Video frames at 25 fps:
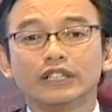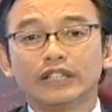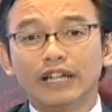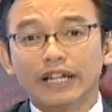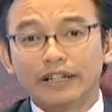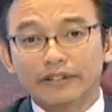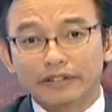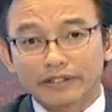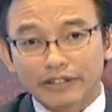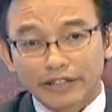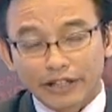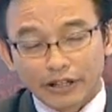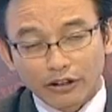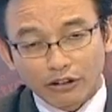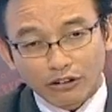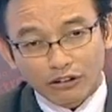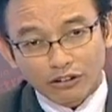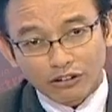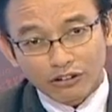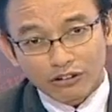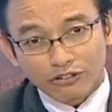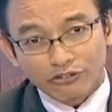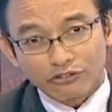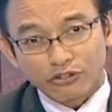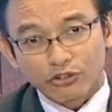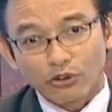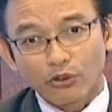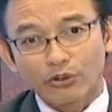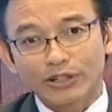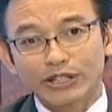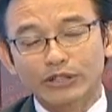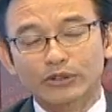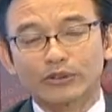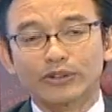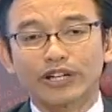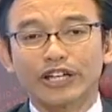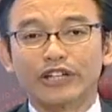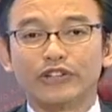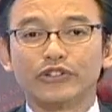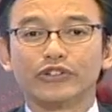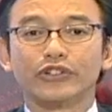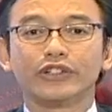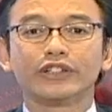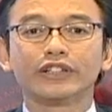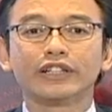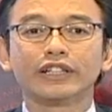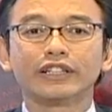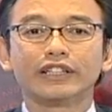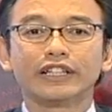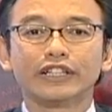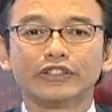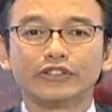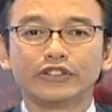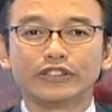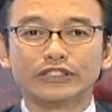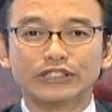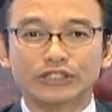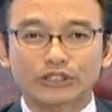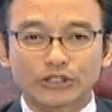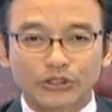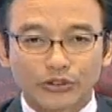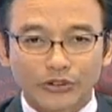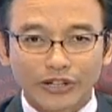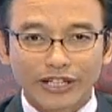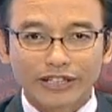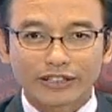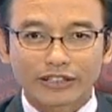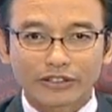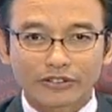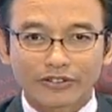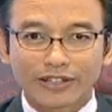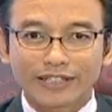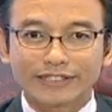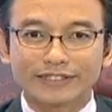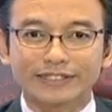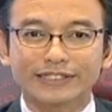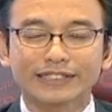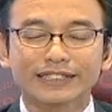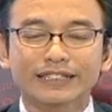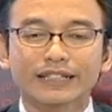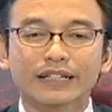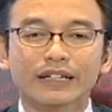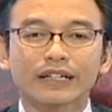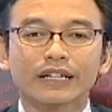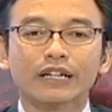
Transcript: and they're all flowing to Asia, and Asia is greatly rising.